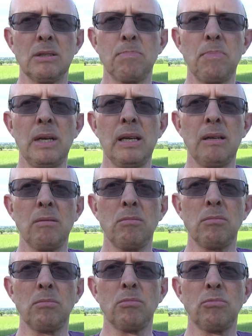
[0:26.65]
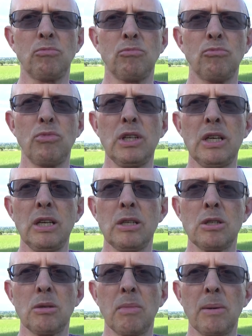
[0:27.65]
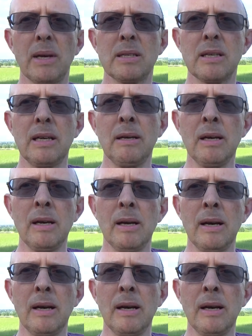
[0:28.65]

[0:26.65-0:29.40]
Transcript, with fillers: it's been reasonably busy.